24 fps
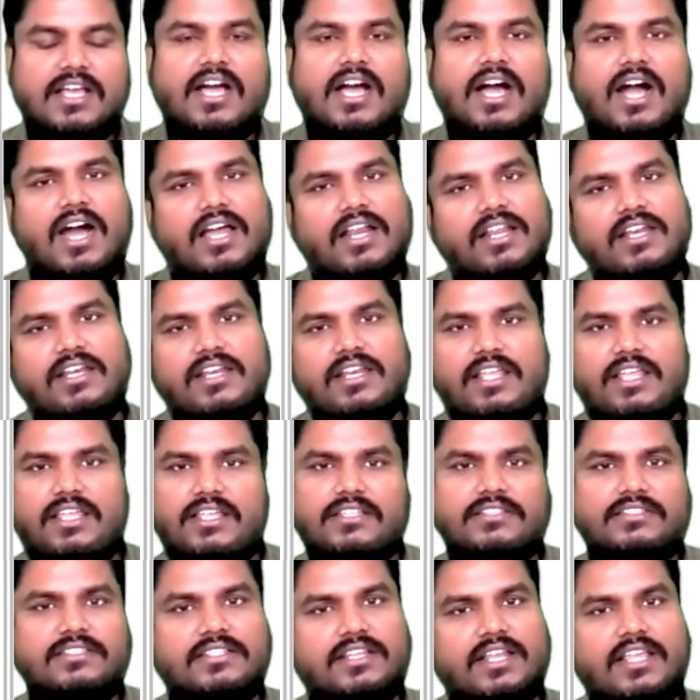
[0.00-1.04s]
RNA
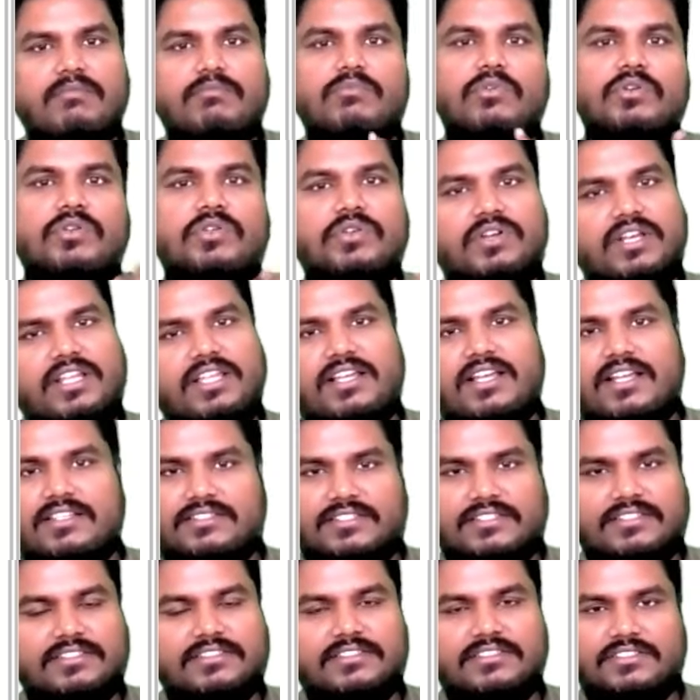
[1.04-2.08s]
is ribonucleic
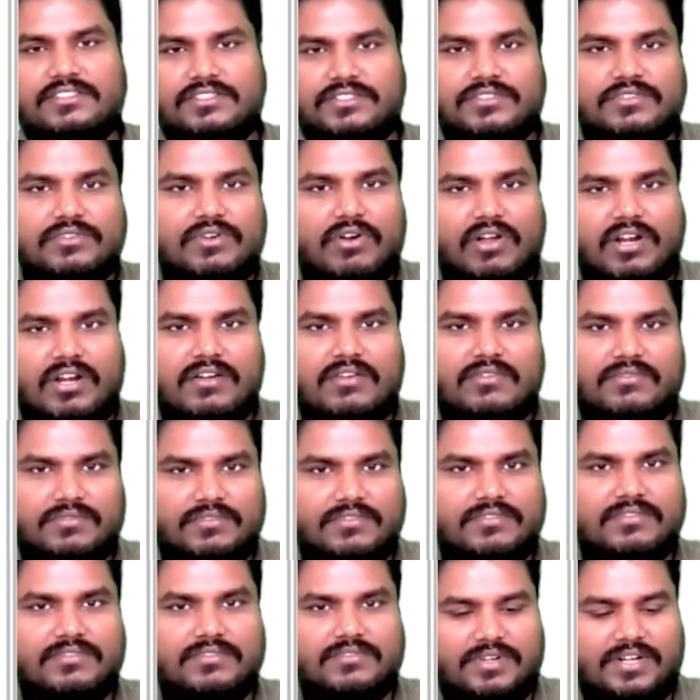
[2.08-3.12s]
acid. You all
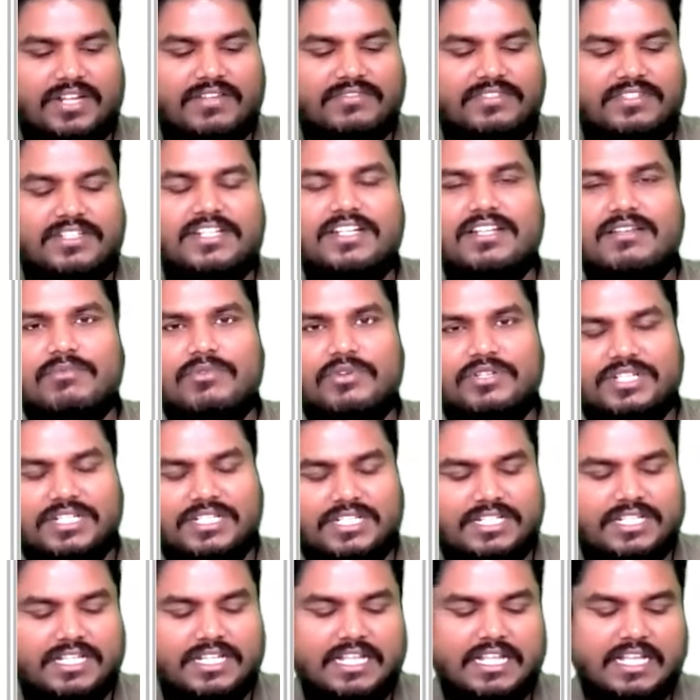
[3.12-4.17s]
would have heard about
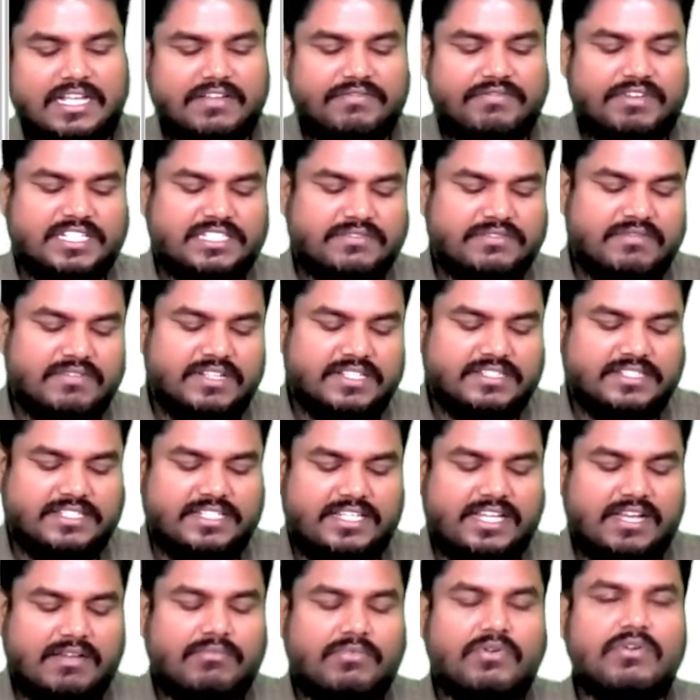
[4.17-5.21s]
it. First, we will
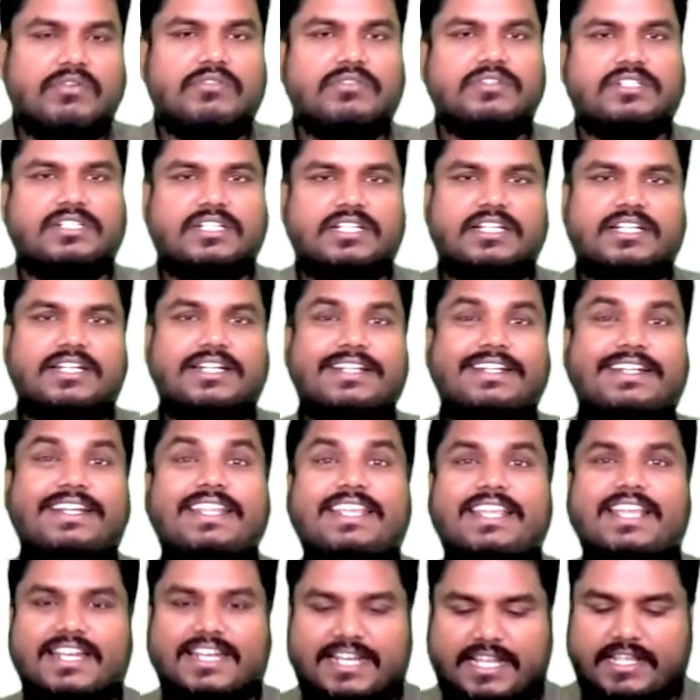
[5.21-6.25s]
see about uh,
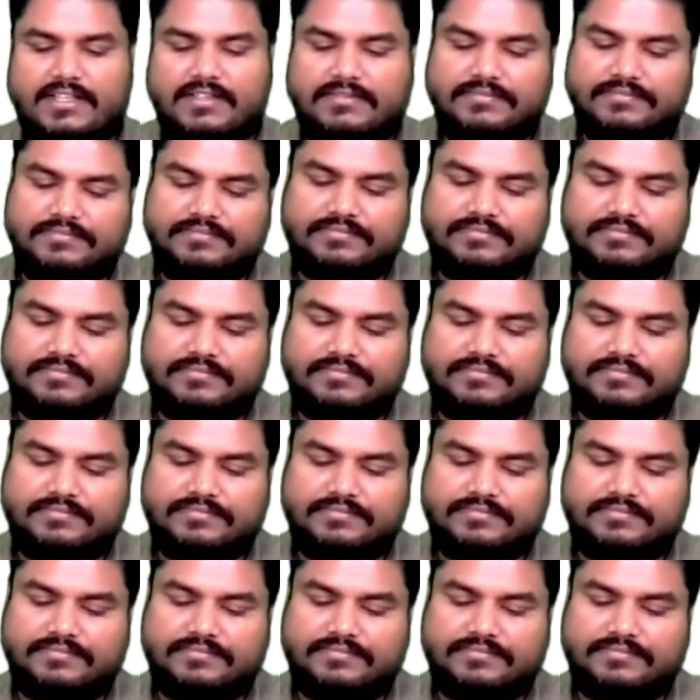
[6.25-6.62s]
DNA.